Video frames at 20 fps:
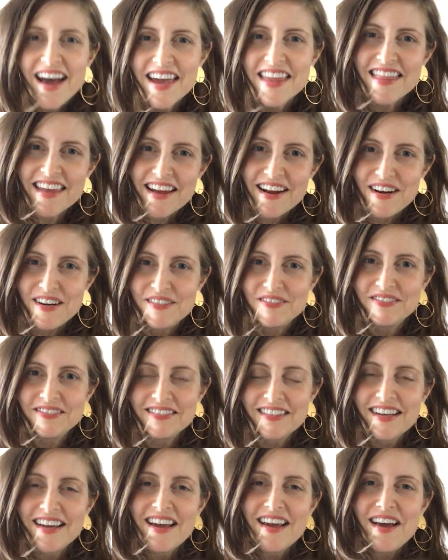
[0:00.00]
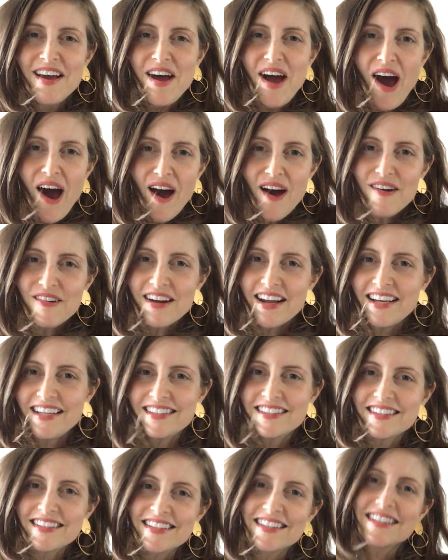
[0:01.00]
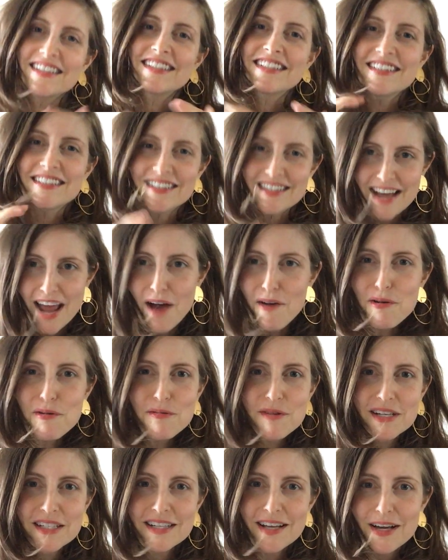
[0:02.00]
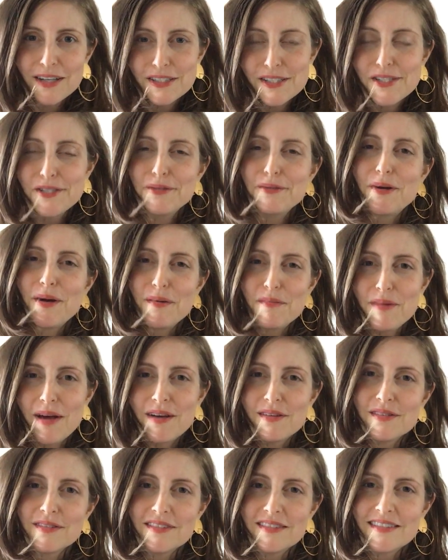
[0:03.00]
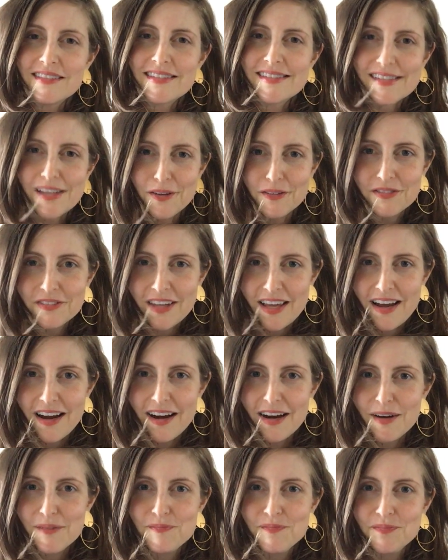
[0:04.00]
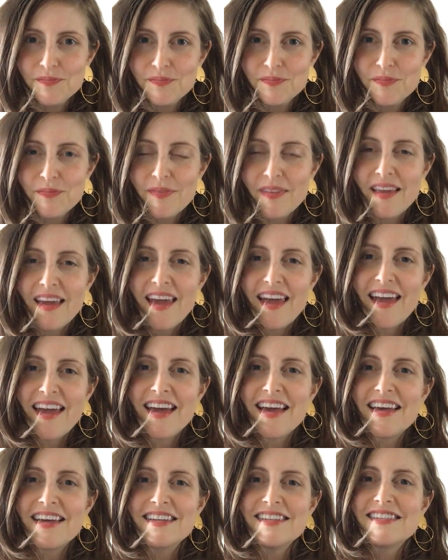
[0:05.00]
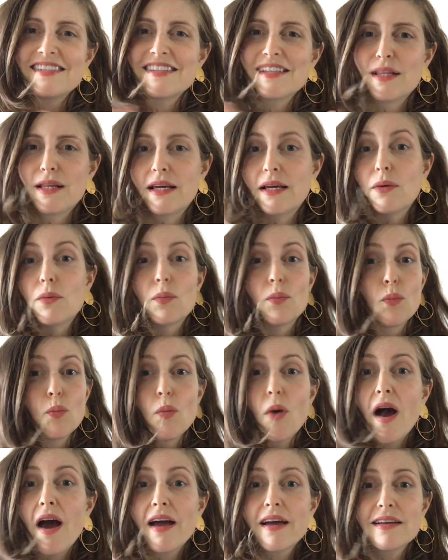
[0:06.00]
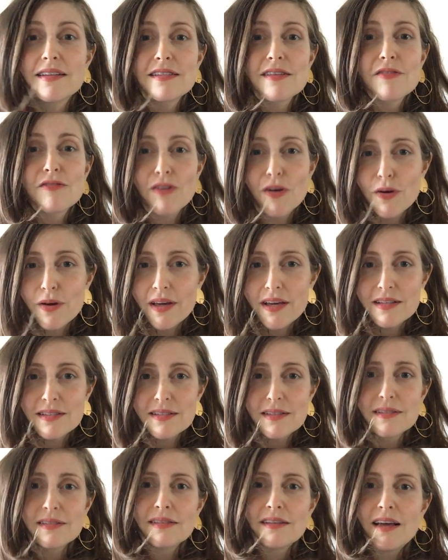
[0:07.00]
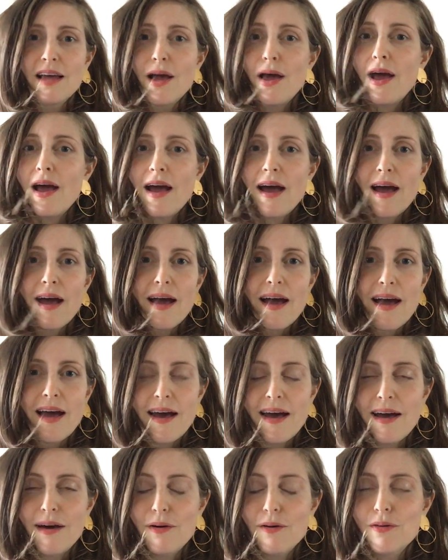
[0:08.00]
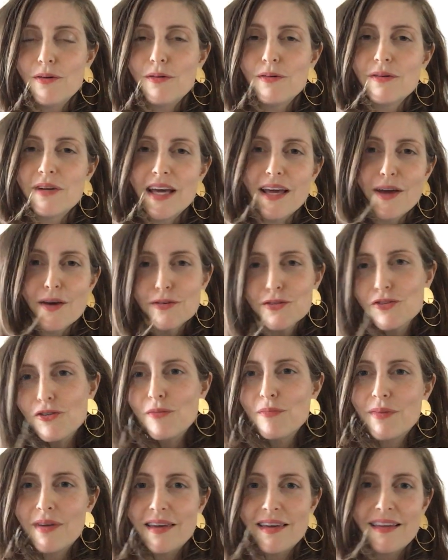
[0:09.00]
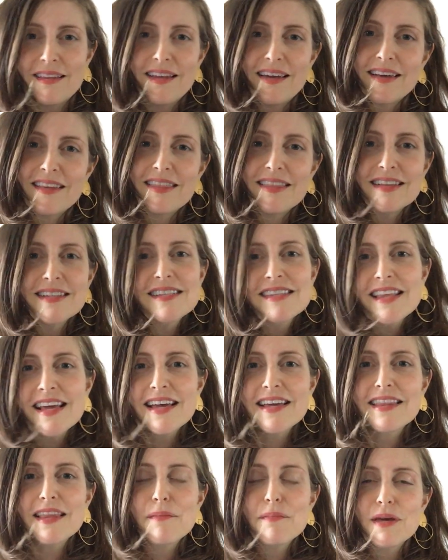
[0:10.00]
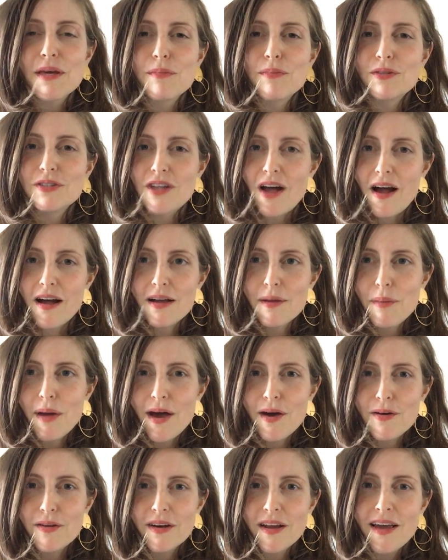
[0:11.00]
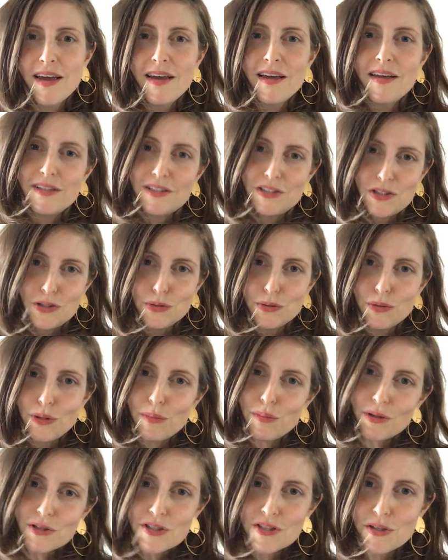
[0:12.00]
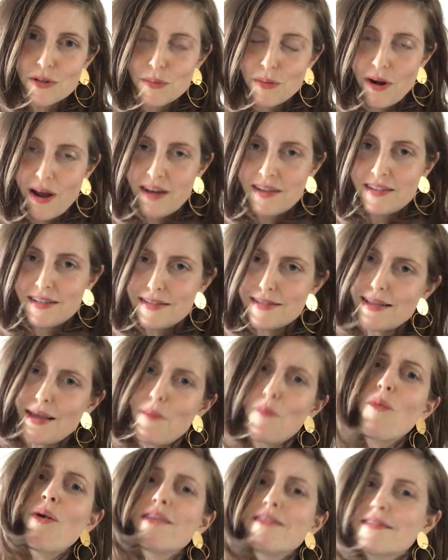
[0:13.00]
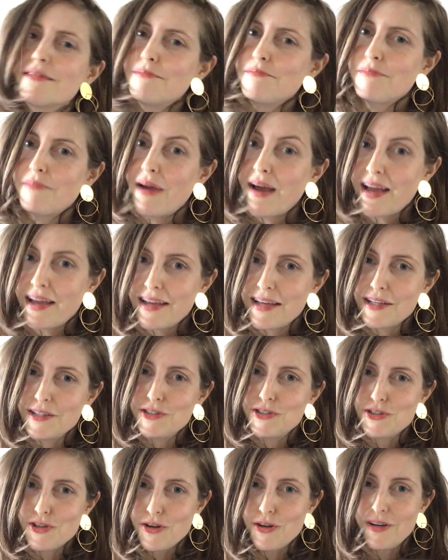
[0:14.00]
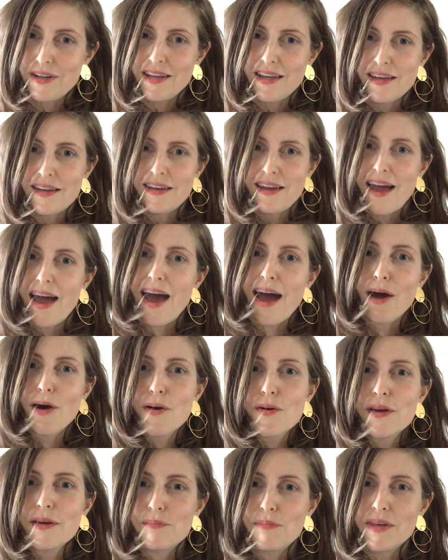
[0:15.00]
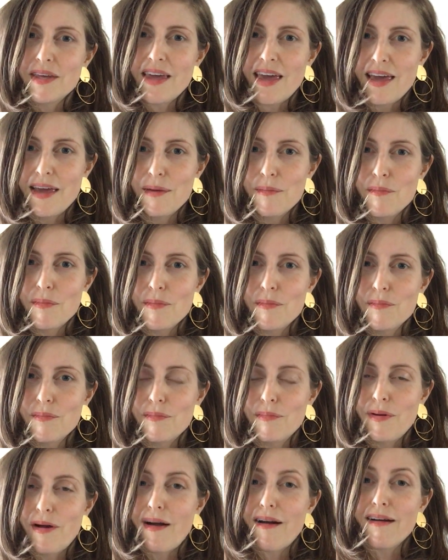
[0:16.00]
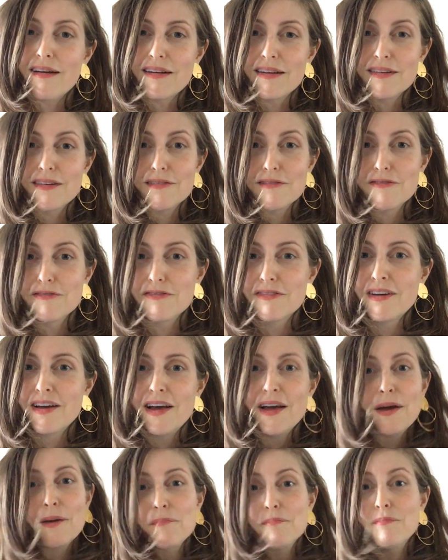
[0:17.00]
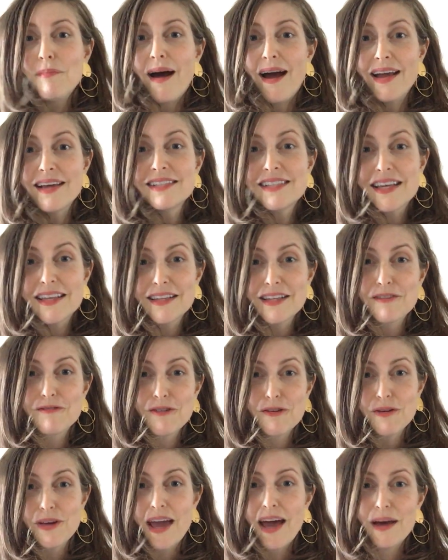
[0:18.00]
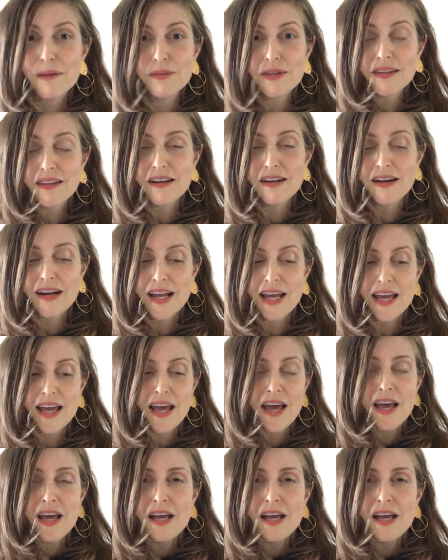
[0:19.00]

Hi there. All right, now I want to talk to you about self-care and why it's a focus. How it goes from being this thing that people talk about to a personal practice, and what is my journey, how it became part of my daily vocabulary.